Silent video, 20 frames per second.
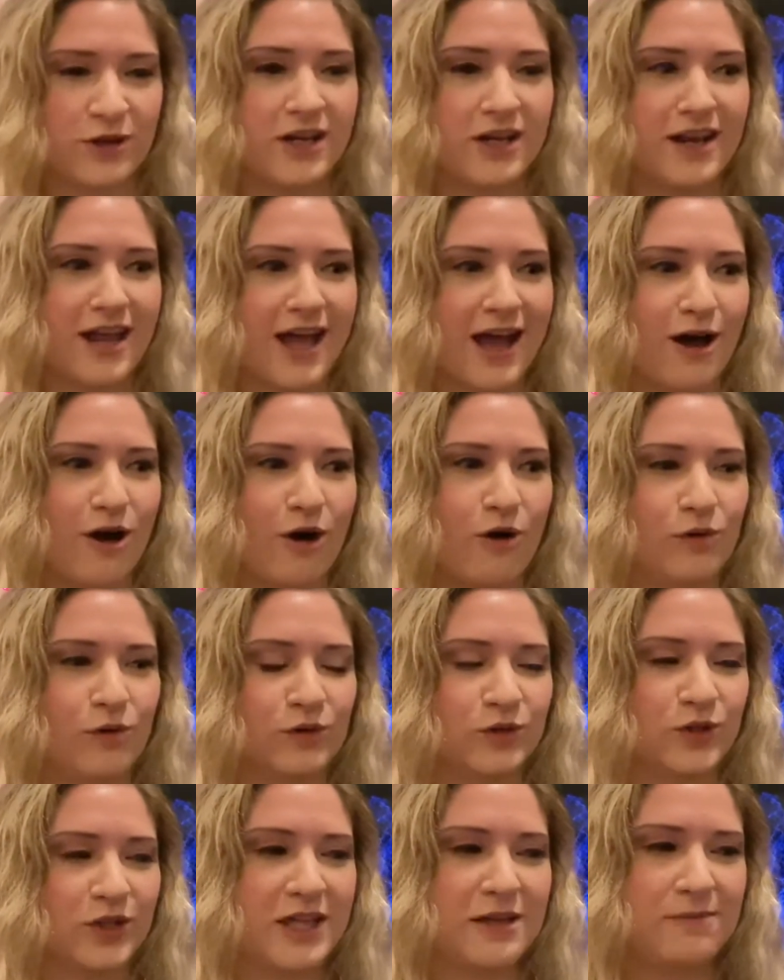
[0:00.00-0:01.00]
now
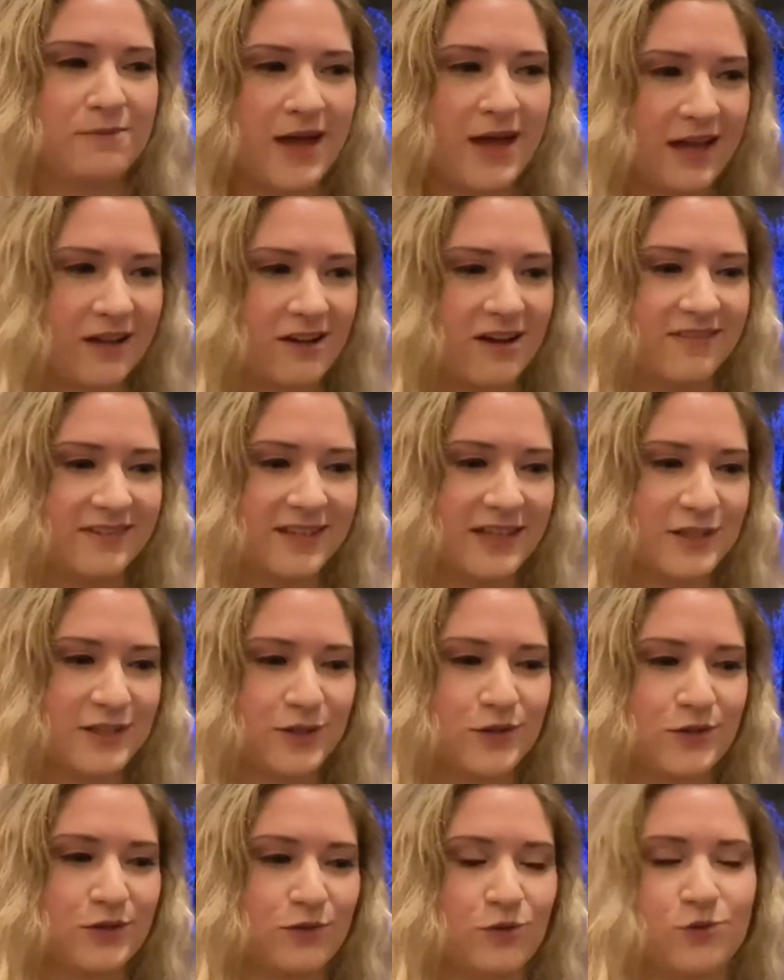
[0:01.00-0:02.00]
looking back on
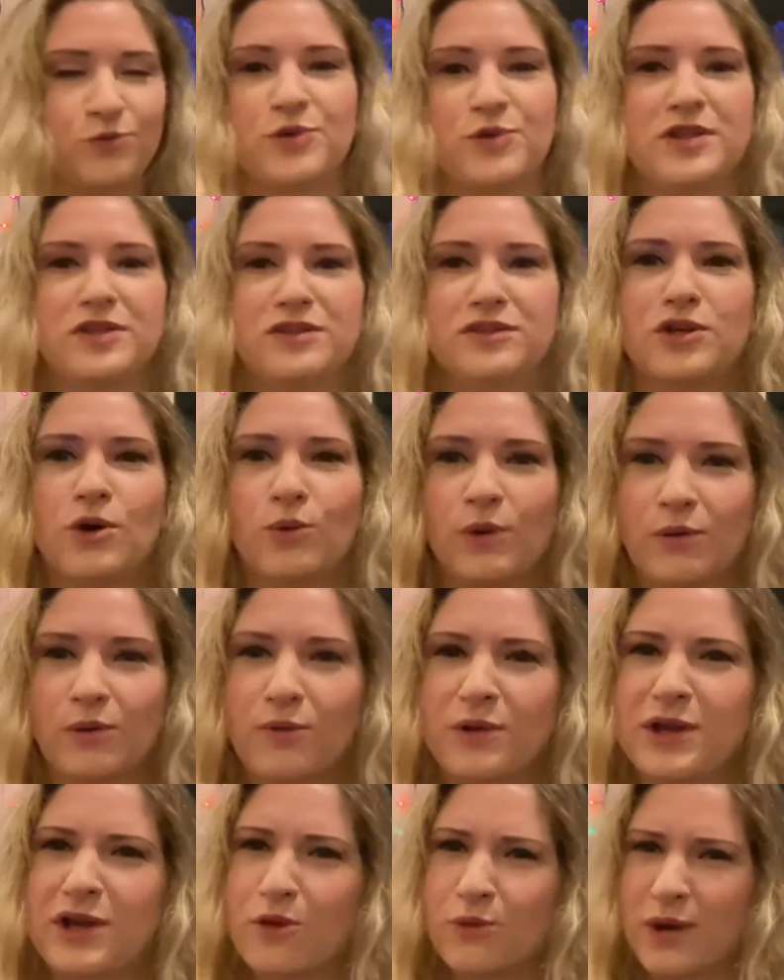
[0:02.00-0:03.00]
this with knowing what
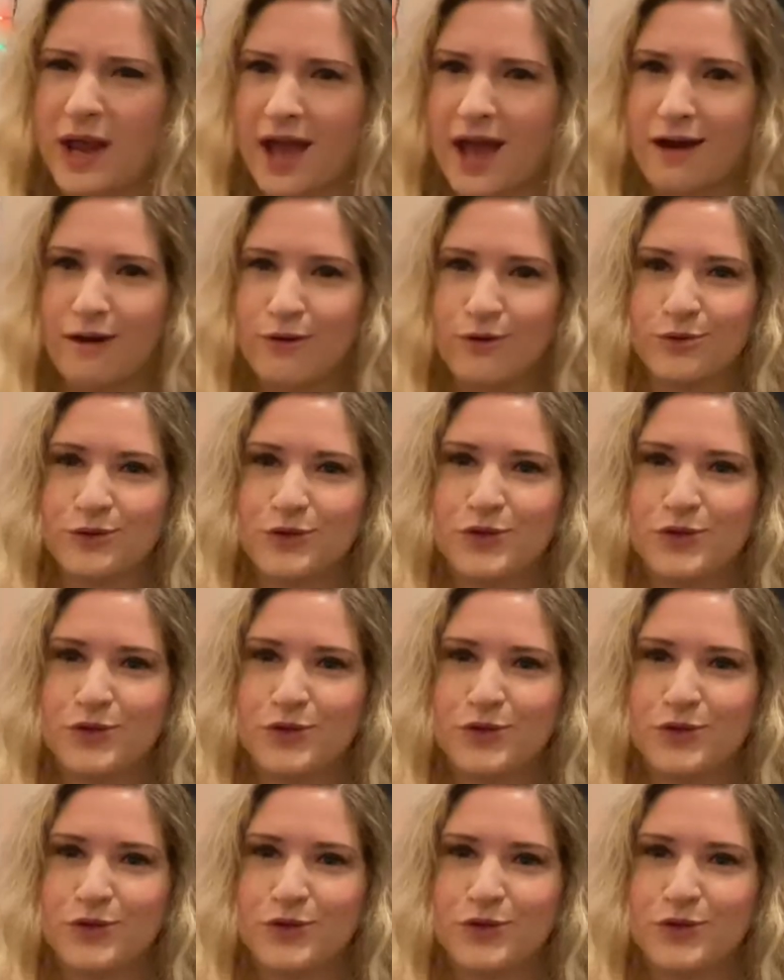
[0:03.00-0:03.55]
we know now.